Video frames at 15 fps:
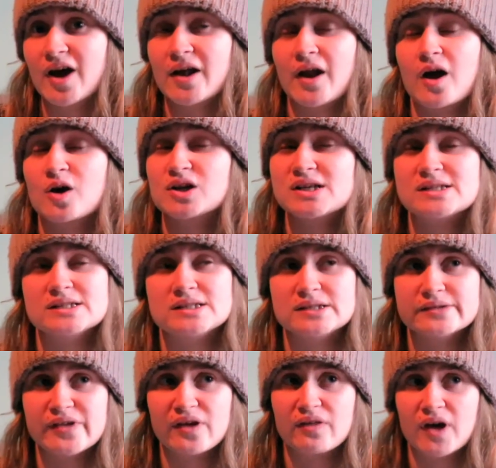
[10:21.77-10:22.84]
And I honestly
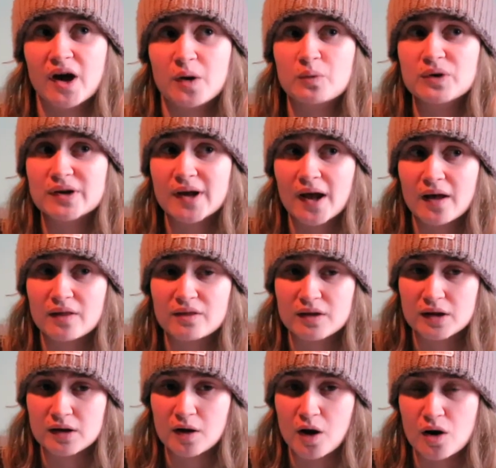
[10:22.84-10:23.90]
didn't think that I would get
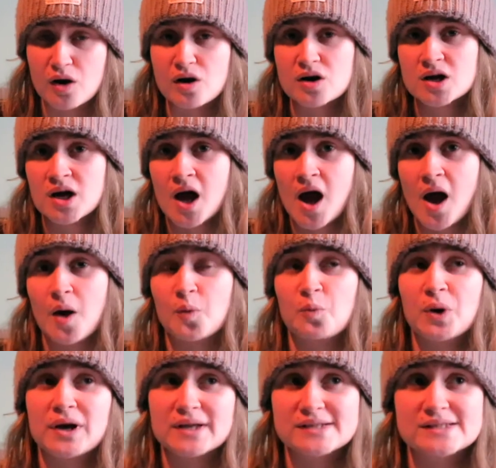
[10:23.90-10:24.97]
the ARC, and
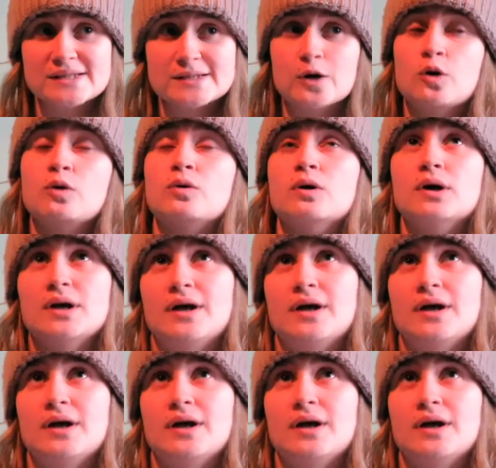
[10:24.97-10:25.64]
when I did, oh,